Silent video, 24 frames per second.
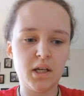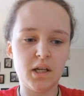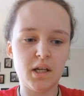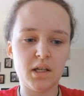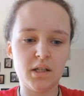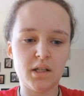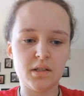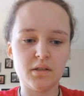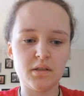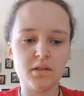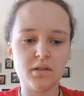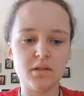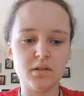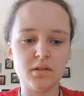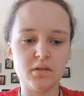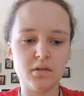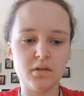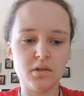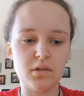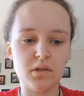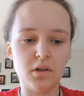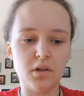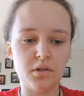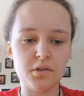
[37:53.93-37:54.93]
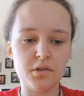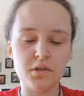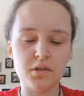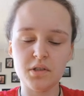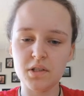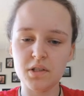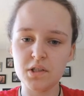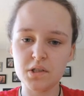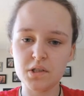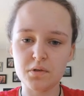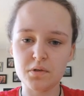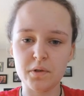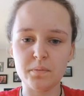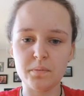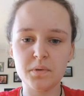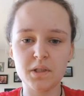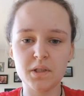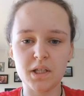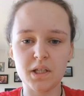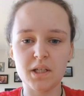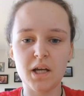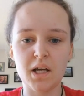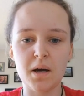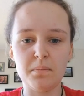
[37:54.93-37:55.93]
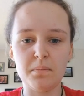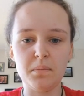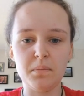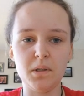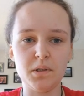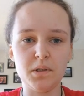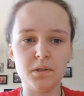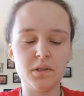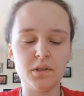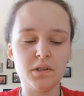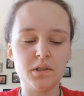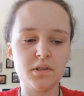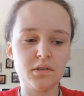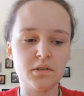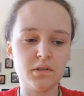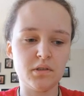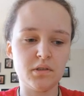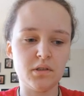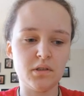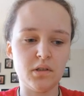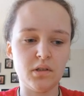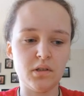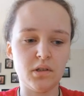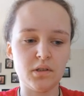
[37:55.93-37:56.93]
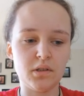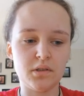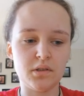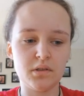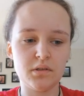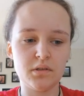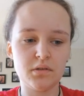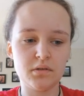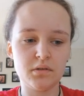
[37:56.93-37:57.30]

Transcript: and also the scripts get uploaded a lot